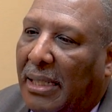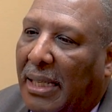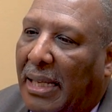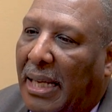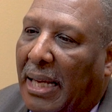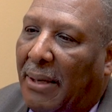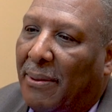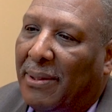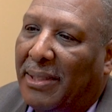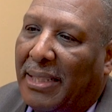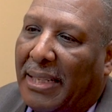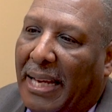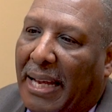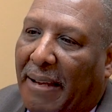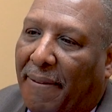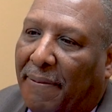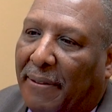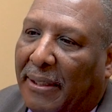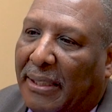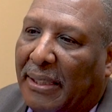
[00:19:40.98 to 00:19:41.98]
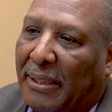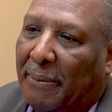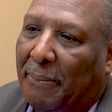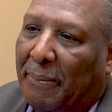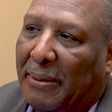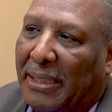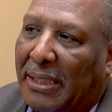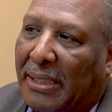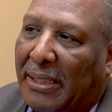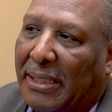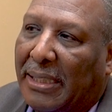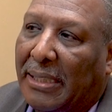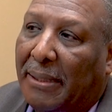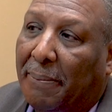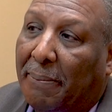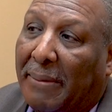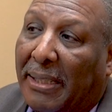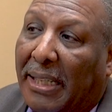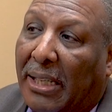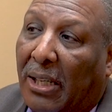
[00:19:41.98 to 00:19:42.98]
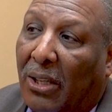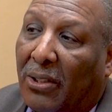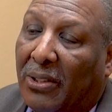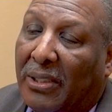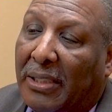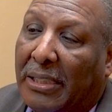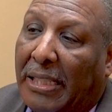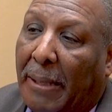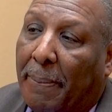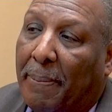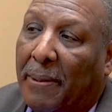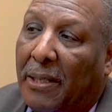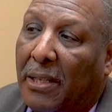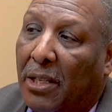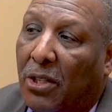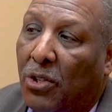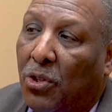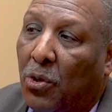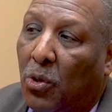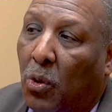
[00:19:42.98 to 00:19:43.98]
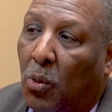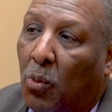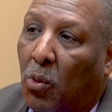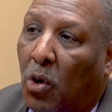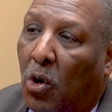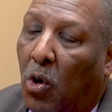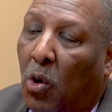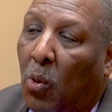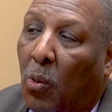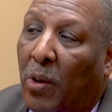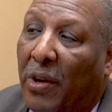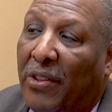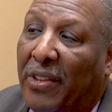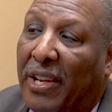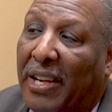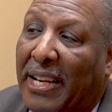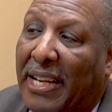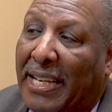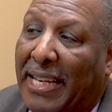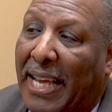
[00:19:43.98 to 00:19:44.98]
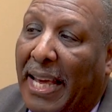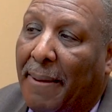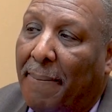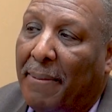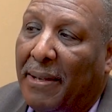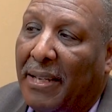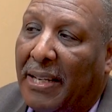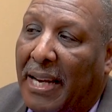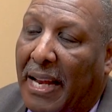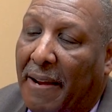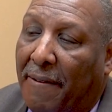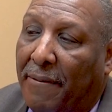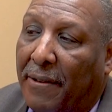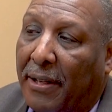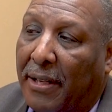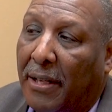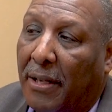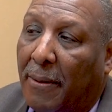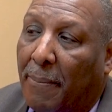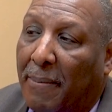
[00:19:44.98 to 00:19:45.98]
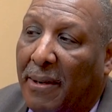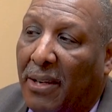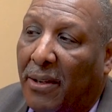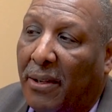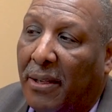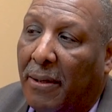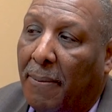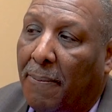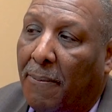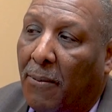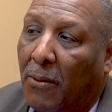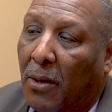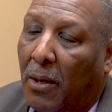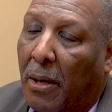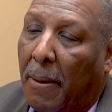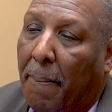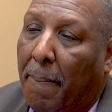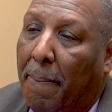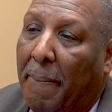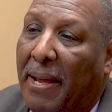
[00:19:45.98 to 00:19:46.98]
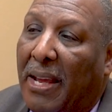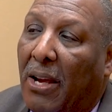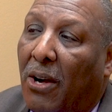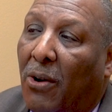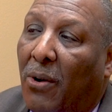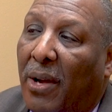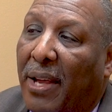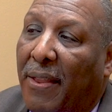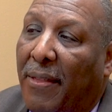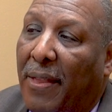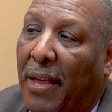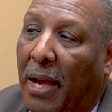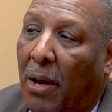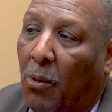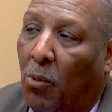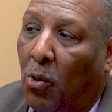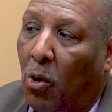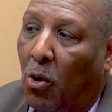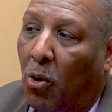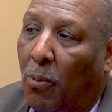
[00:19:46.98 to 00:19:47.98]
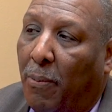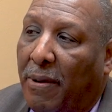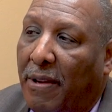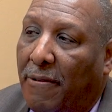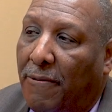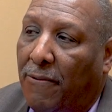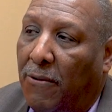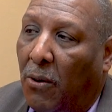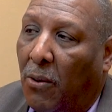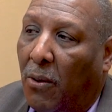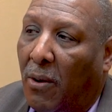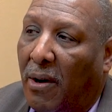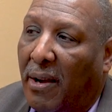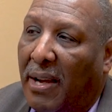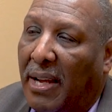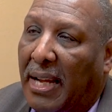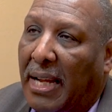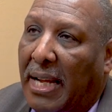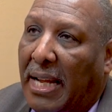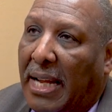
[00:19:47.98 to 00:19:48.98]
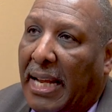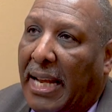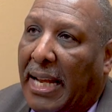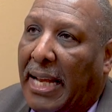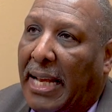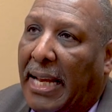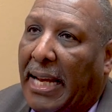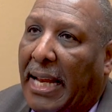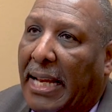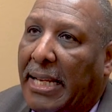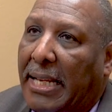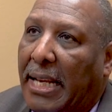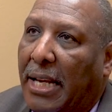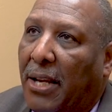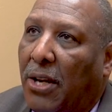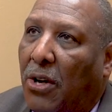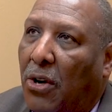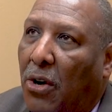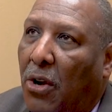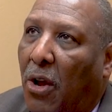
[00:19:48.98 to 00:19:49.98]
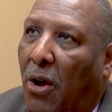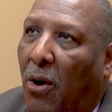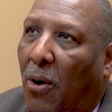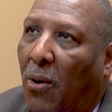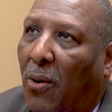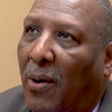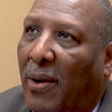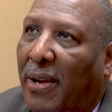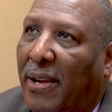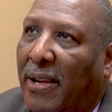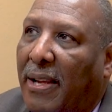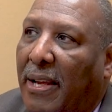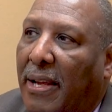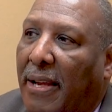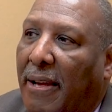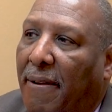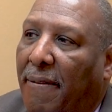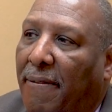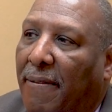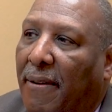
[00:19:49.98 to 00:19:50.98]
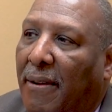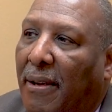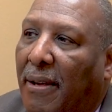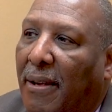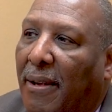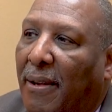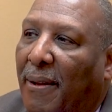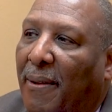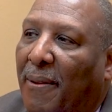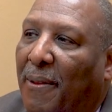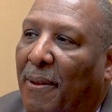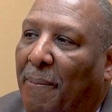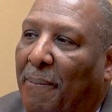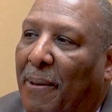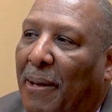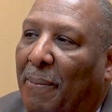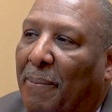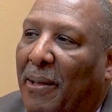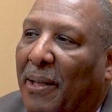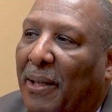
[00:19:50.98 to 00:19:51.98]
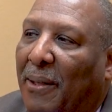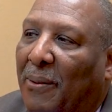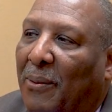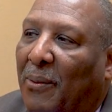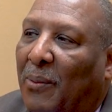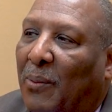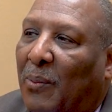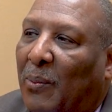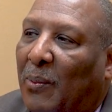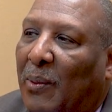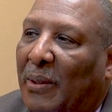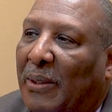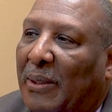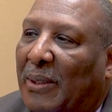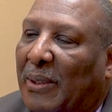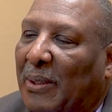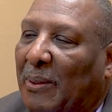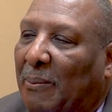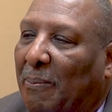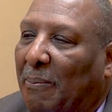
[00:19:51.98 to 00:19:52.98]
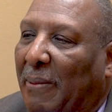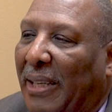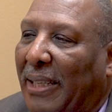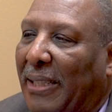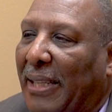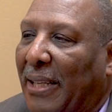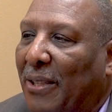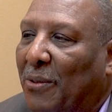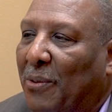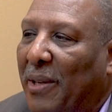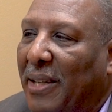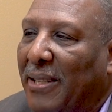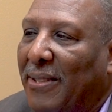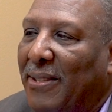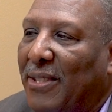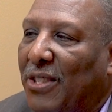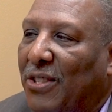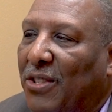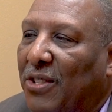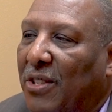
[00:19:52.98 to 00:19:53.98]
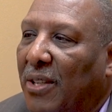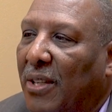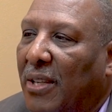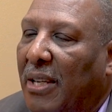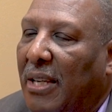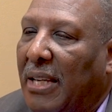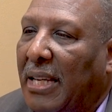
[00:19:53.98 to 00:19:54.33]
I was an African-American male stepping into a role where there had not been an African-American male in that role before, and I didn't know if the public would make that transition.